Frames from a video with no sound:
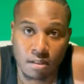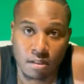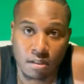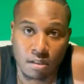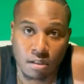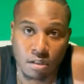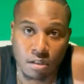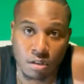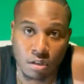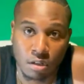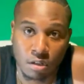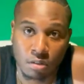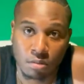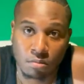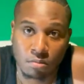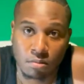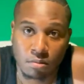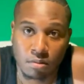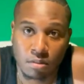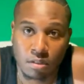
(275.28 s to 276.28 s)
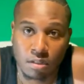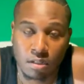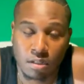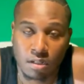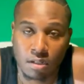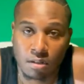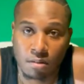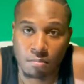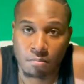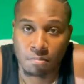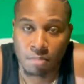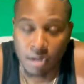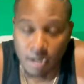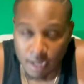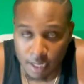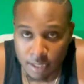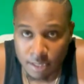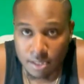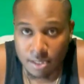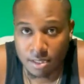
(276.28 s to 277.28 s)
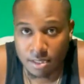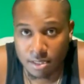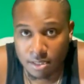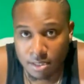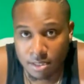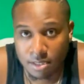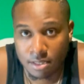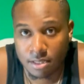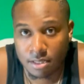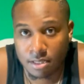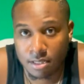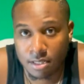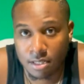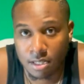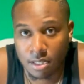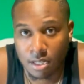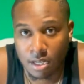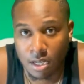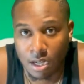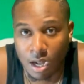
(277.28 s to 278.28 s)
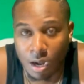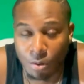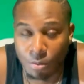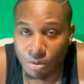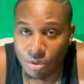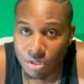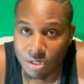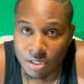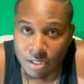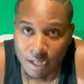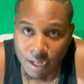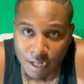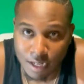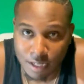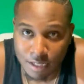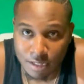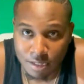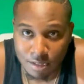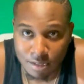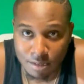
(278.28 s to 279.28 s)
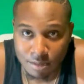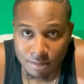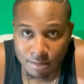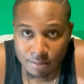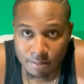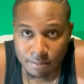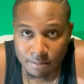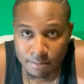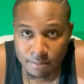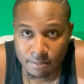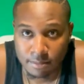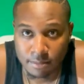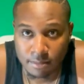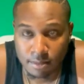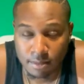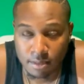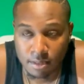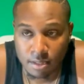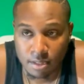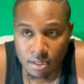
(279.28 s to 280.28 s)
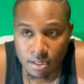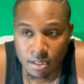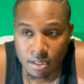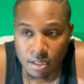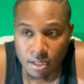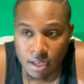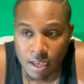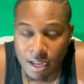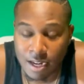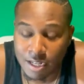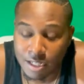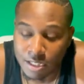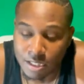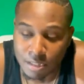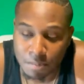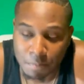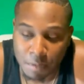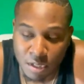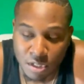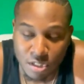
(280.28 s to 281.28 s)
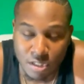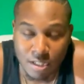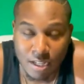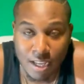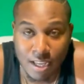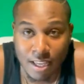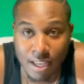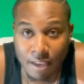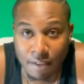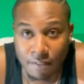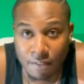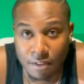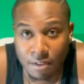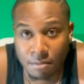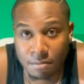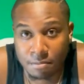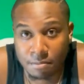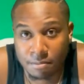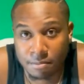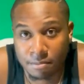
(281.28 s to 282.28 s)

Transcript: You know, but I will say this. Any suspension they give him